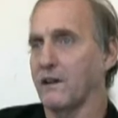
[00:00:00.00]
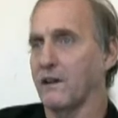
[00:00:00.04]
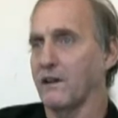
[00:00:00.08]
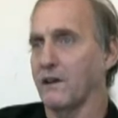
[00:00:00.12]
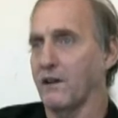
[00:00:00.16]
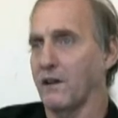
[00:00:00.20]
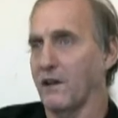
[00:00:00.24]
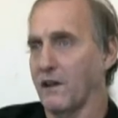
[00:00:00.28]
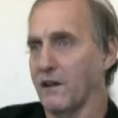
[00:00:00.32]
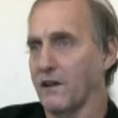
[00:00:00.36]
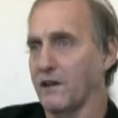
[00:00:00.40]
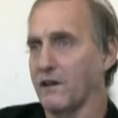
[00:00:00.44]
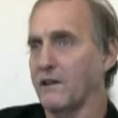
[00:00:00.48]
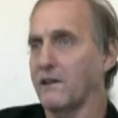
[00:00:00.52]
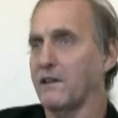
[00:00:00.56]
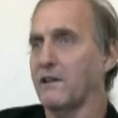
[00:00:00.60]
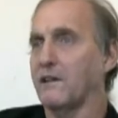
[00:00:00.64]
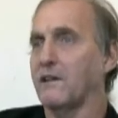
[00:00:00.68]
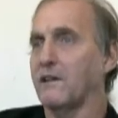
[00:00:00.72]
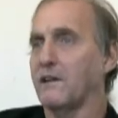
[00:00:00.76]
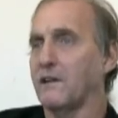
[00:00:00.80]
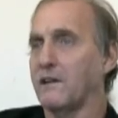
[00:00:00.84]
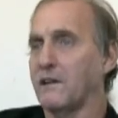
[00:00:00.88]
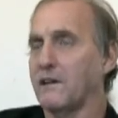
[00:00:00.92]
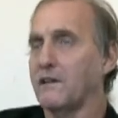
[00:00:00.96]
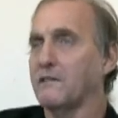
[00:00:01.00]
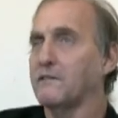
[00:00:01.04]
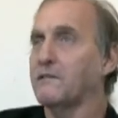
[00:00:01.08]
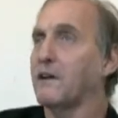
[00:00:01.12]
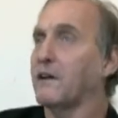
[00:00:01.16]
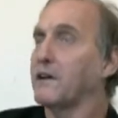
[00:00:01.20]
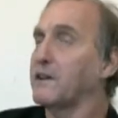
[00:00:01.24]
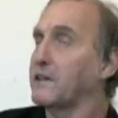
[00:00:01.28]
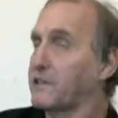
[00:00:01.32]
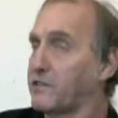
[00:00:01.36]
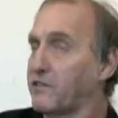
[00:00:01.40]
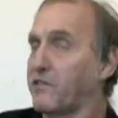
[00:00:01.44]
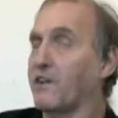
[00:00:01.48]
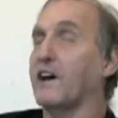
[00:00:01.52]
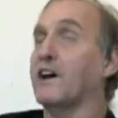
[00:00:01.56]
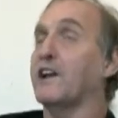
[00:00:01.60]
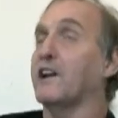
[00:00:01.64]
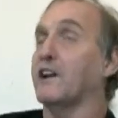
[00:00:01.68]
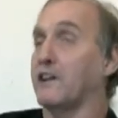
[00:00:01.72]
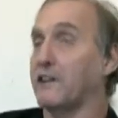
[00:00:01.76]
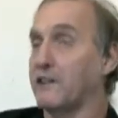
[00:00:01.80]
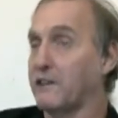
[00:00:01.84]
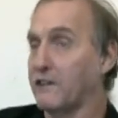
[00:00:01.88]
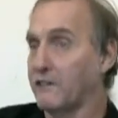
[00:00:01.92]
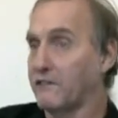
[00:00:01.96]
A lot. But it's
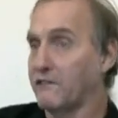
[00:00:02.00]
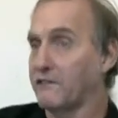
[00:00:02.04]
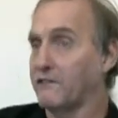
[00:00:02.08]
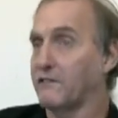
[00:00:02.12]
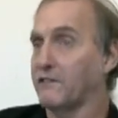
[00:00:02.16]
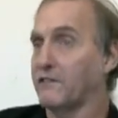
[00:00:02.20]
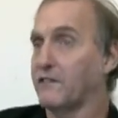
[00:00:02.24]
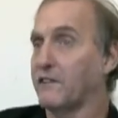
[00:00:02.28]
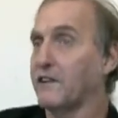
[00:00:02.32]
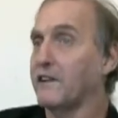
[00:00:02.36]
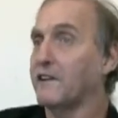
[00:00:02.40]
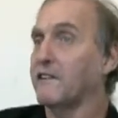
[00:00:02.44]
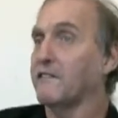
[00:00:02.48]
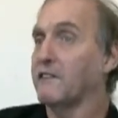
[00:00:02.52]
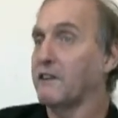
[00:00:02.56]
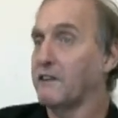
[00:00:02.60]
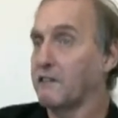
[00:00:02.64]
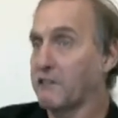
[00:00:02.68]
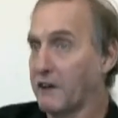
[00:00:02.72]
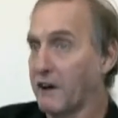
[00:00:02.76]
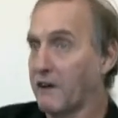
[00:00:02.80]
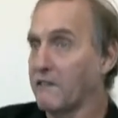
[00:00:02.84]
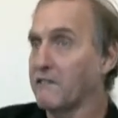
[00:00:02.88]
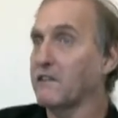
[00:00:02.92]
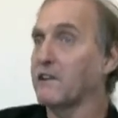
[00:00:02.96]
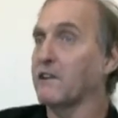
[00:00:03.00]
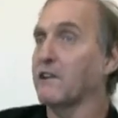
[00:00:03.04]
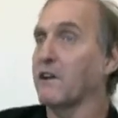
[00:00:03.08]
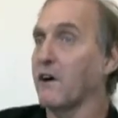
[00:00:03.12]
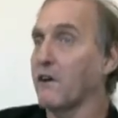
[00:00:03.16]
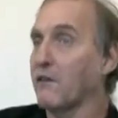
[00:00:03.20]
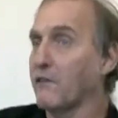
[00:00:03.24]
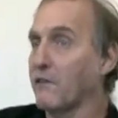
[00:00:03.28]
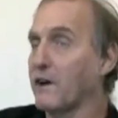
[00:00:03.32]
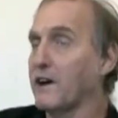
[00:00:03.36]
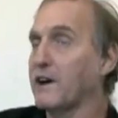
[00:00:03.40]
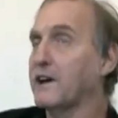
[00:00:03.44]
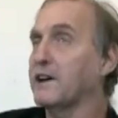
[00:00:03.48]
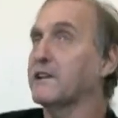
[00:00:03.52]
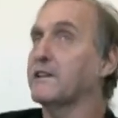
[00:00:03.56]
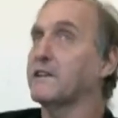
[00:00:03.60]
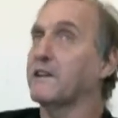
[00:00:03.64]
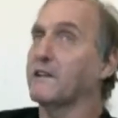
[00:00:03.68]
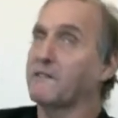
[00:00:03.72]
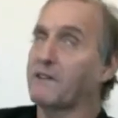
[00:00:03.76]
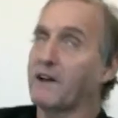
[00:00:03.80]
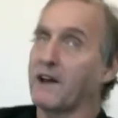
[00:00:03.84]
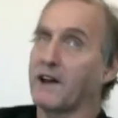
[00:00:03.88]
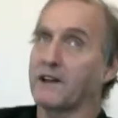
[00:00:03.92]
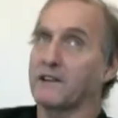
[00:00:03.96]
better. We've come a long way in
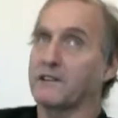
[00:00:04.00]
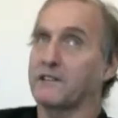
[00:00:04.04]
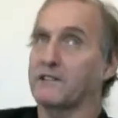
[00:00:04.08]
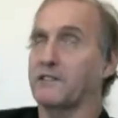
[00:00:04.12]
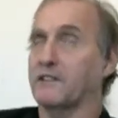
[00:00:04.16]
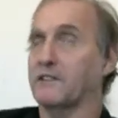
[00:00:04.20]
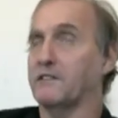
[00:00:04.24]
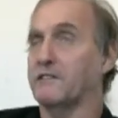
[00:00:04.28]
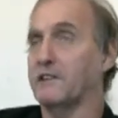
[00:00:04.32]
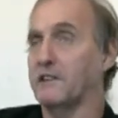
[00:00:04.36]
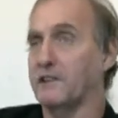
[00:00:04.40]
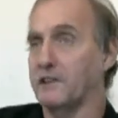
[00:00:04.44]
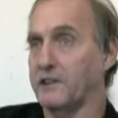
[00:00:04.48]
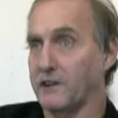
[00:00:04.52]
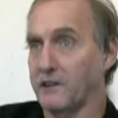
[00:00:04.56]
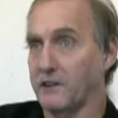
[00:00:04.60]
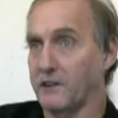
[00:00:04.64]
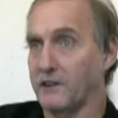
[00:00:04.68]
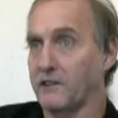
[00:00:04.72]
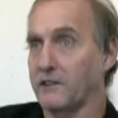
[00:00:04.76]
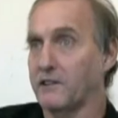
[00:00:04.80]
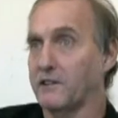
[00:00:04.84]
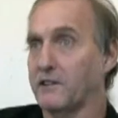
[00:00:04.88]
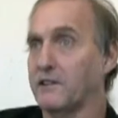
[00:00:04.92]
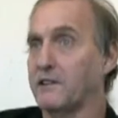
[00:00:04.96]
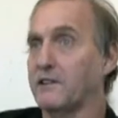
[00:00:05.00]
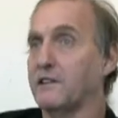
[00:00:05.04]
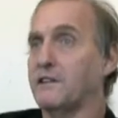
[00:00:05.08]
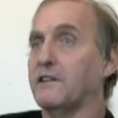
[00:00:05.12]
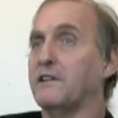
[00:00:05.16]
the past 15 years.